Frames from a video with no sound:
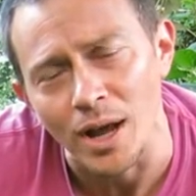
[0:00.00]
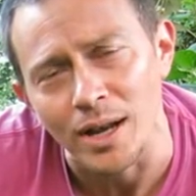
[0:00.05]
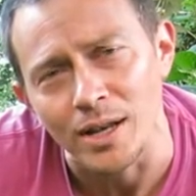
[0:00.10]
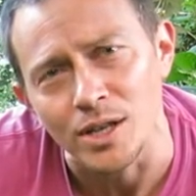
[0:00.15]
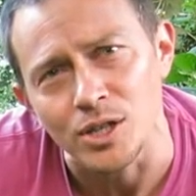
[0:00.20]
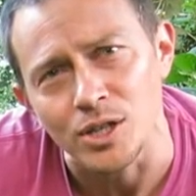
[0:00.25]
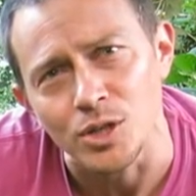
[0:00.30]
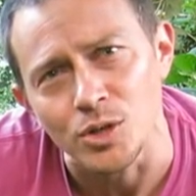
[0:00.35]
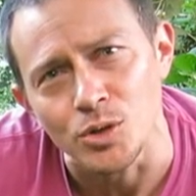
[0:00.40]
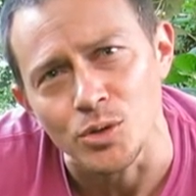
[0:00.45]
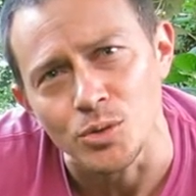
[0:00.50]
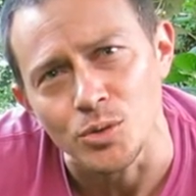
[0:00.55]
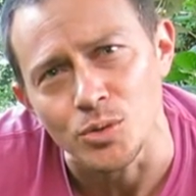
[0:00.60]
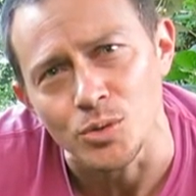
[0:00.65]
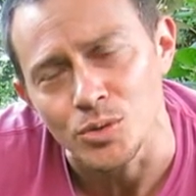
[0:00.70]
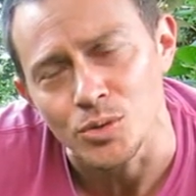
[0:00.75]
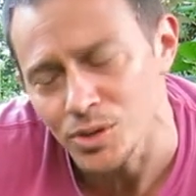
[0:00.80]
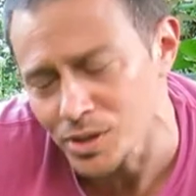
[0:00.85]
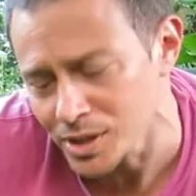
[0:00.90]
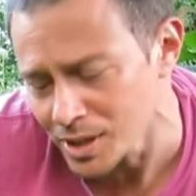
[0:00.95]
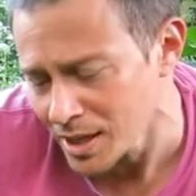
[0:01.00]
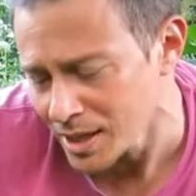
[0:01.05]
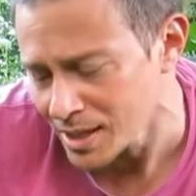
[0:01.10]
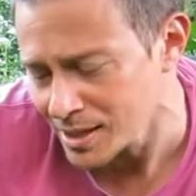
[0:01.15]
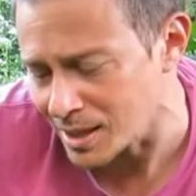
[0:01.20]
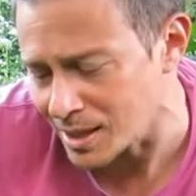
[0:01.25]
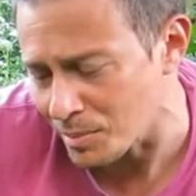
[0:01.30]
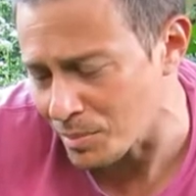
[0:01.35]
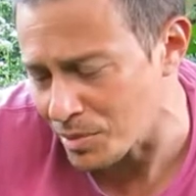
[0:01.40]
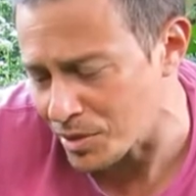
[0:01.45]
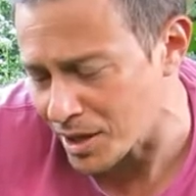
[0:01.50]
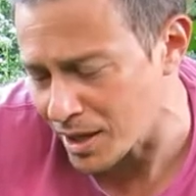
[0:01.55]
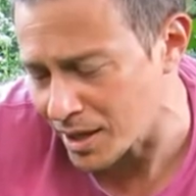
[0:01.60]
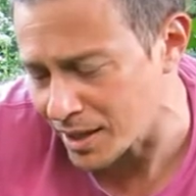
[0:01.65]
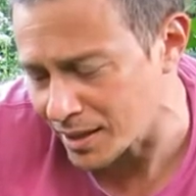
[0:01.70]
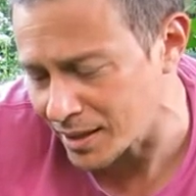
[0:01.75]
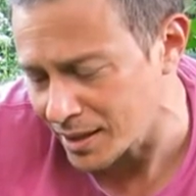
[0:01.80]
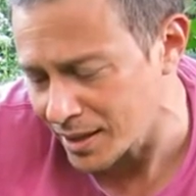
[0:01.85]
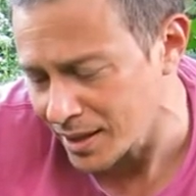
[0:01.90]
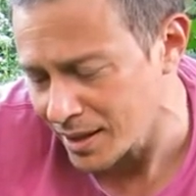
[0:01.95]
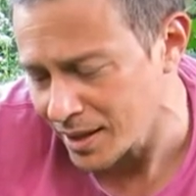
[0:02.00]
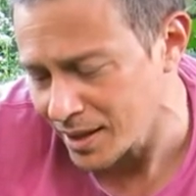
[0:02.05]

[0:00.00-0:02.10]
and use something